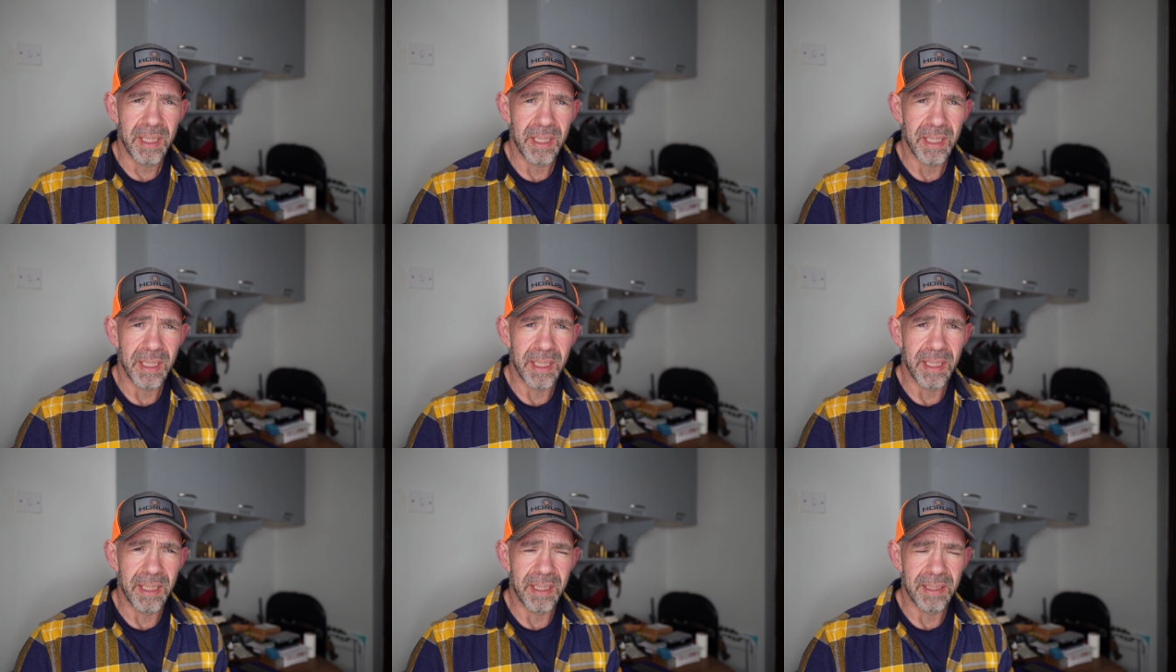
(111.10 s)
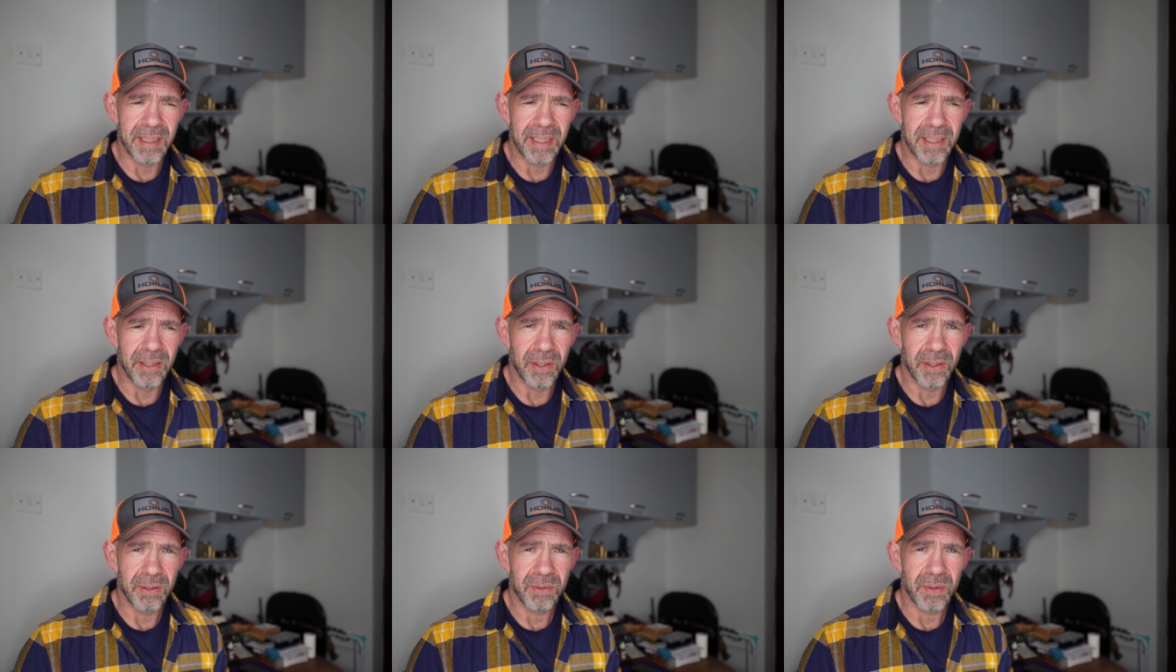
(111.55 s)
they're
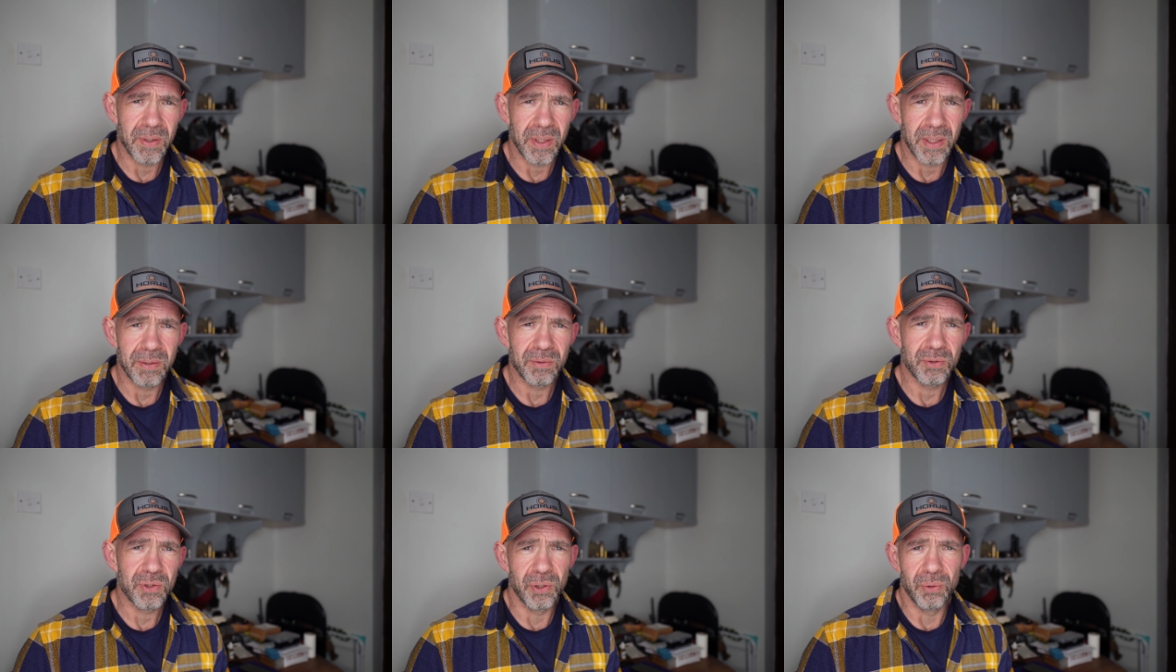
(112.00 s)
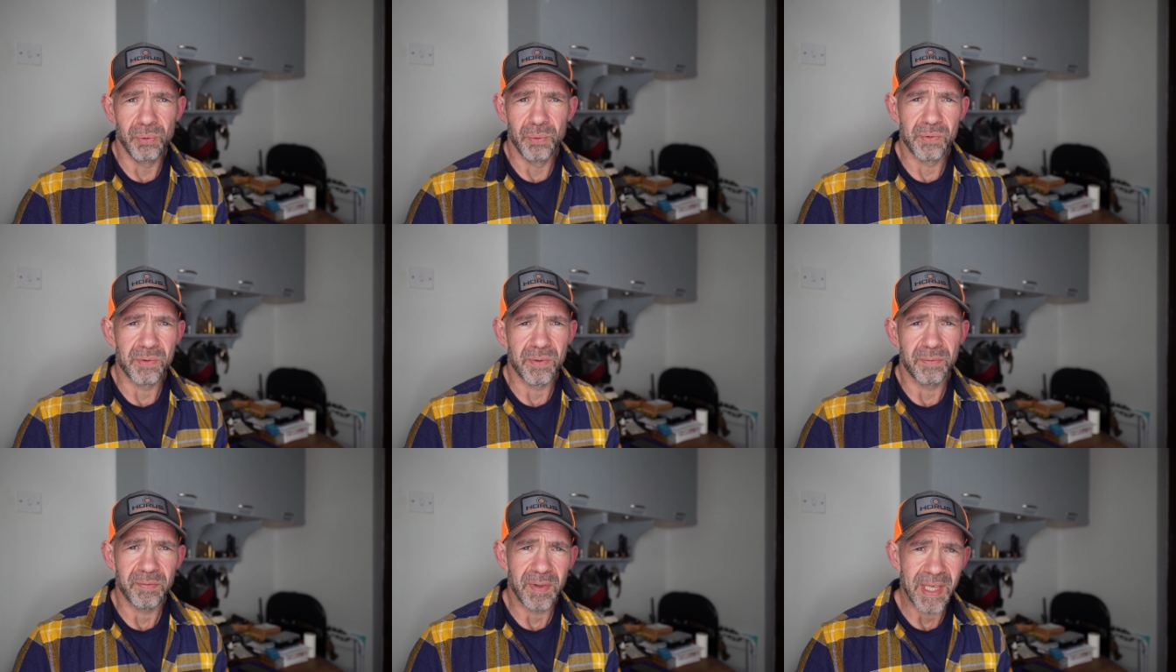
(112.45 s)
not
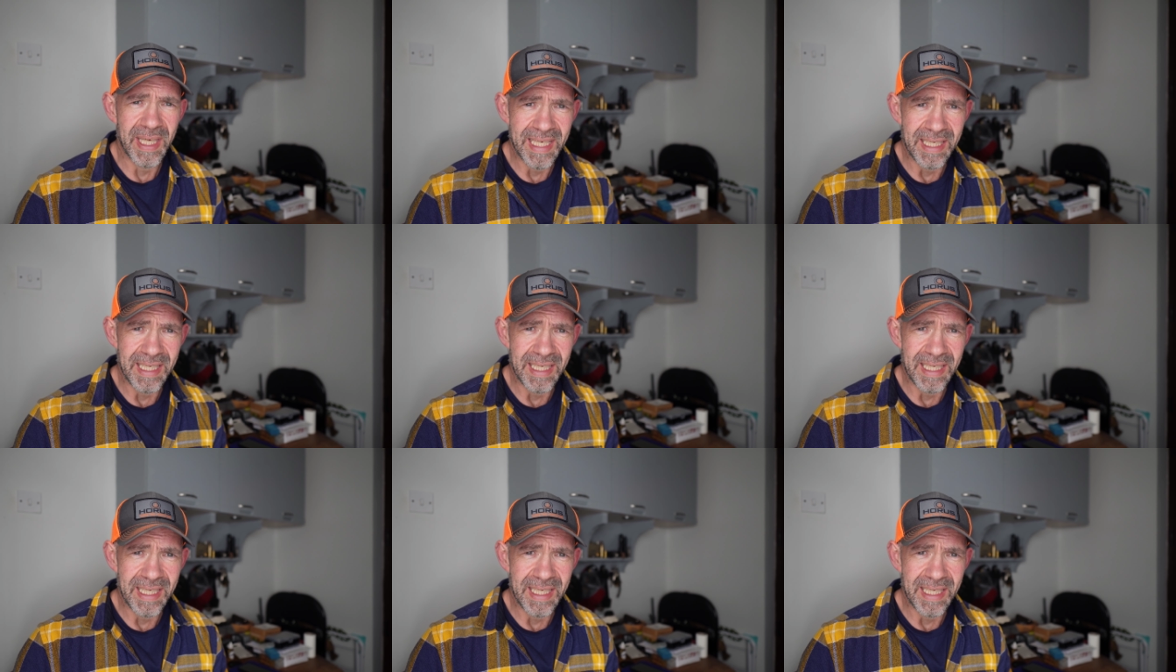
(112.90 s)
tools of